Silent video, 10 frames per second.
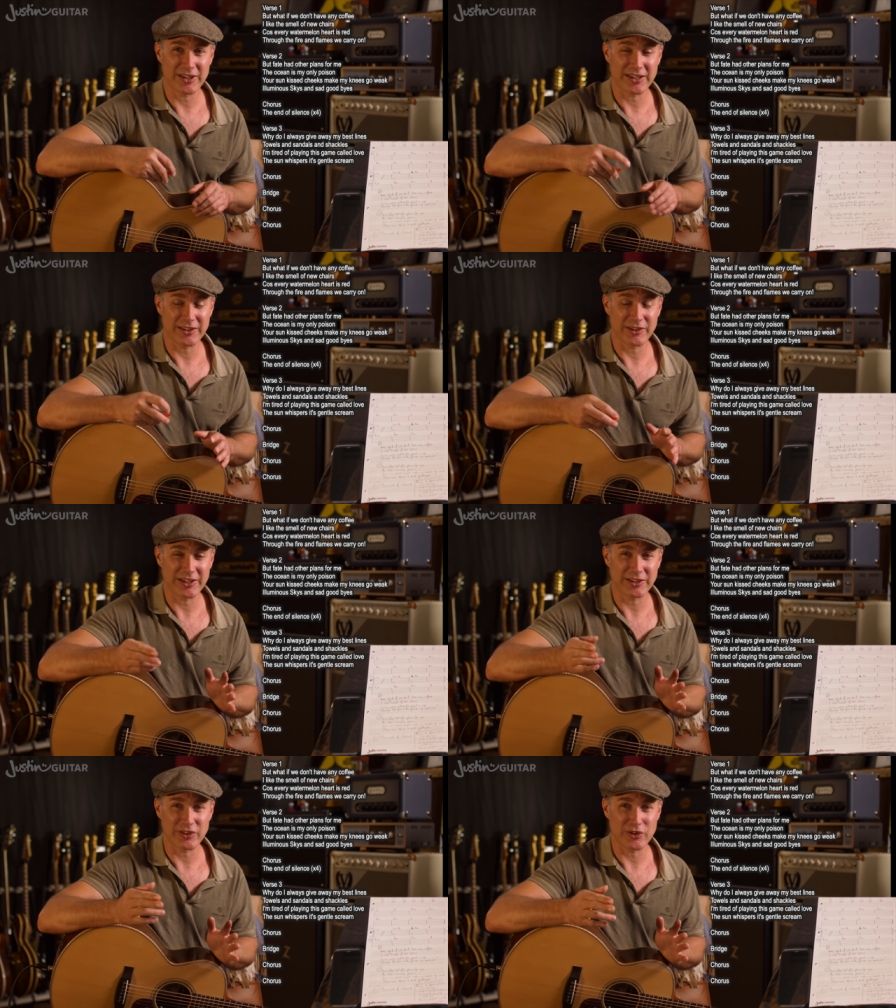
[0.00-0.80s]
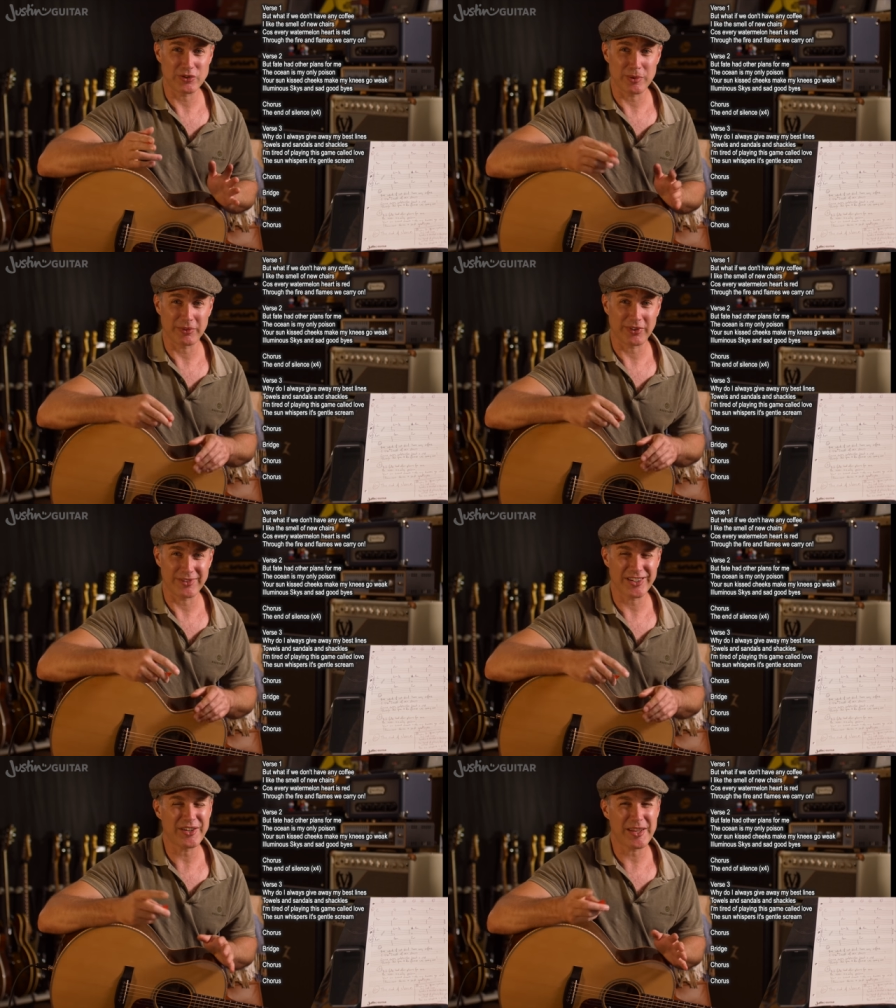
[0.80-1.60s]
Uh, you know, link to YouTube or
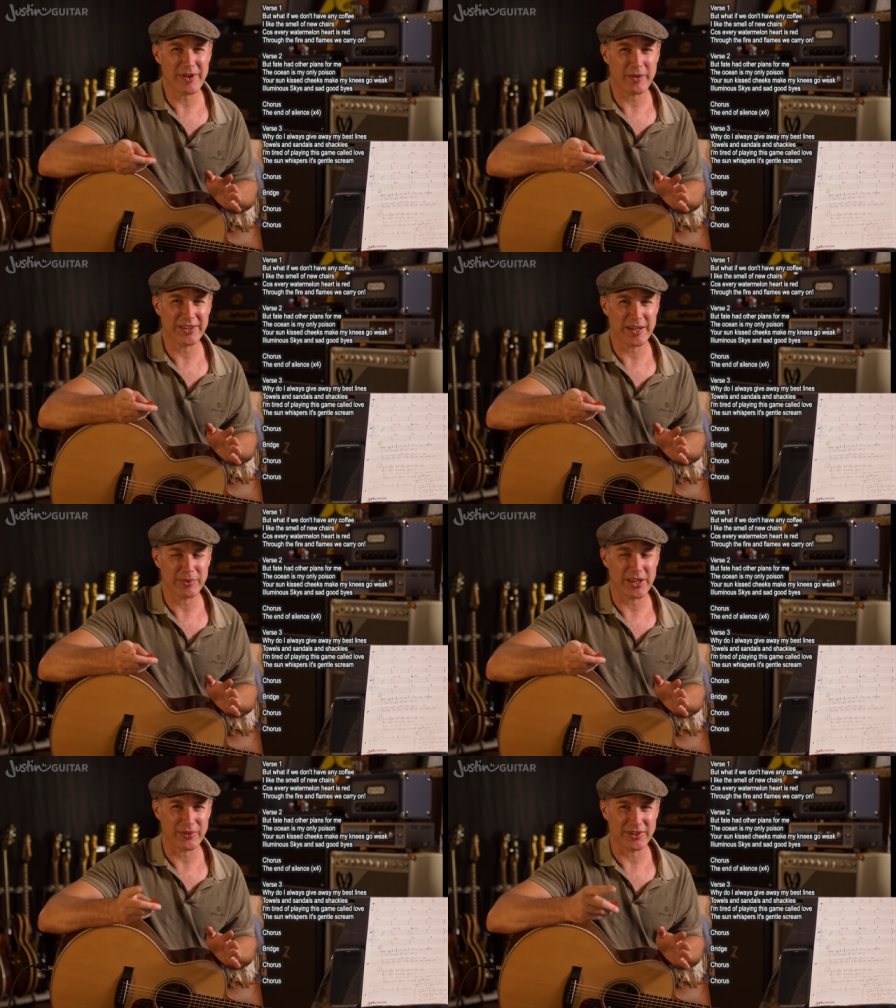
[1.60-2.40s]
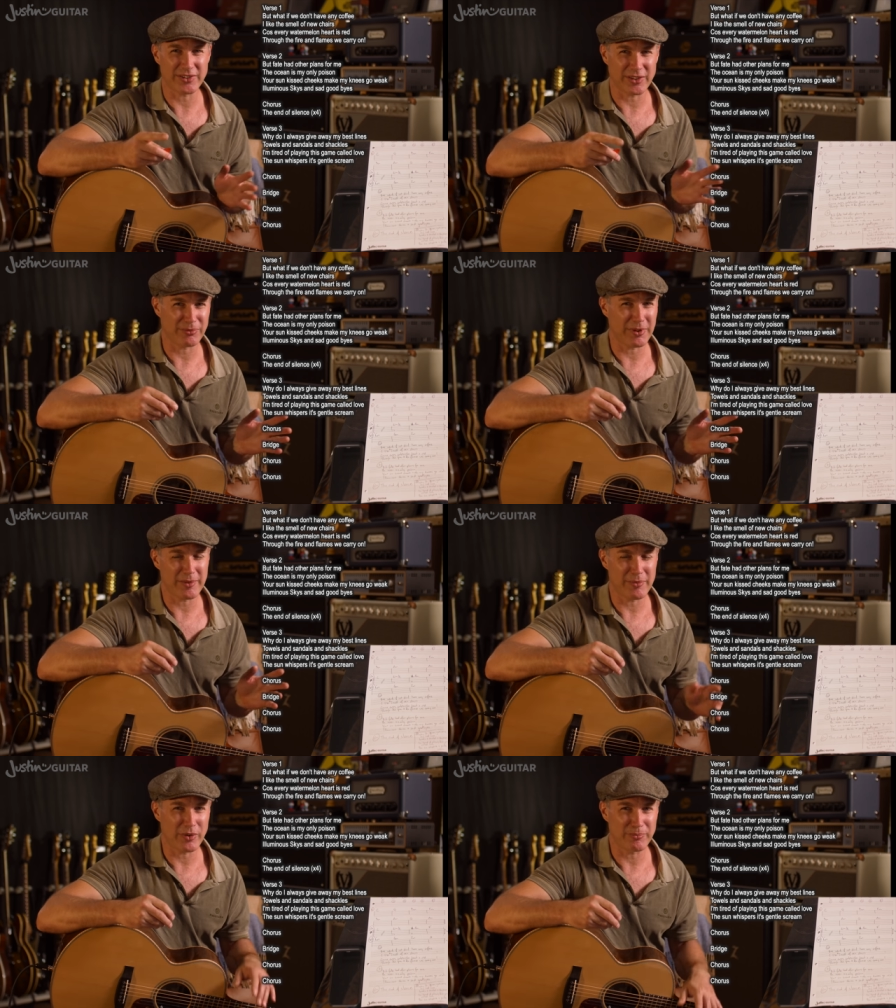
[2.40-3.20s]
something. Don't email me the MP3 so because my
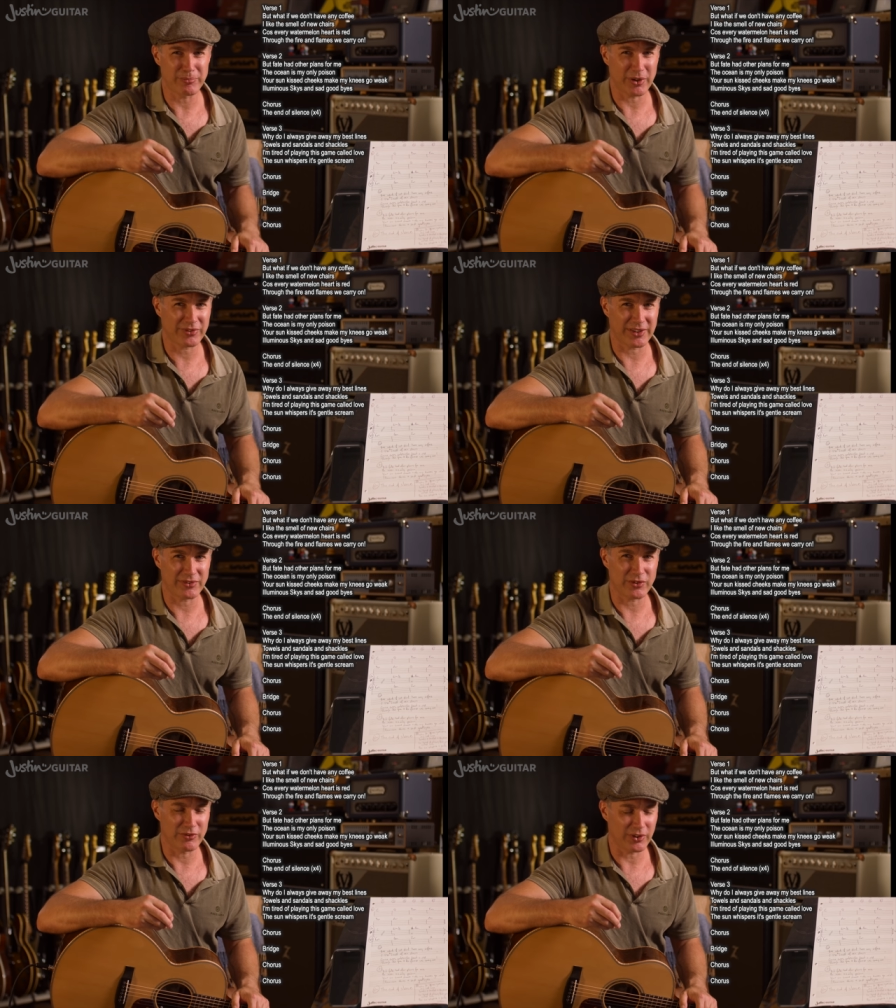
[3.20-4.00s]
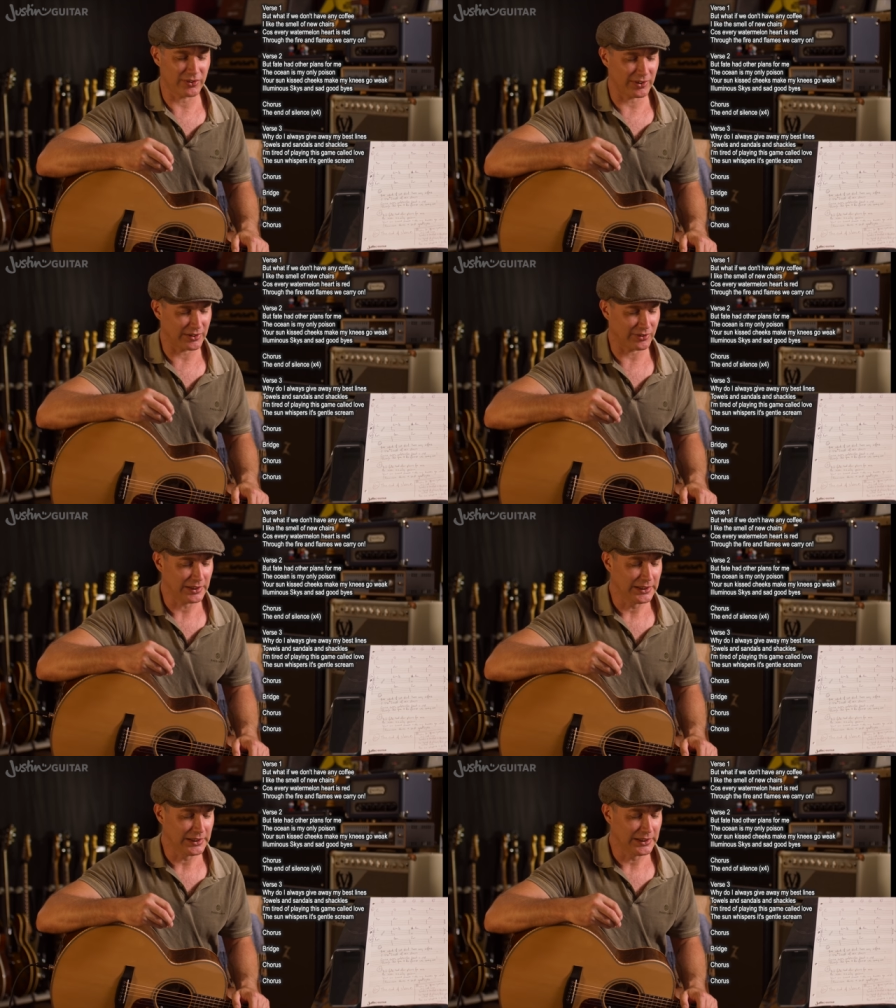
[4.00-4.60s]
email box gets too full as it is.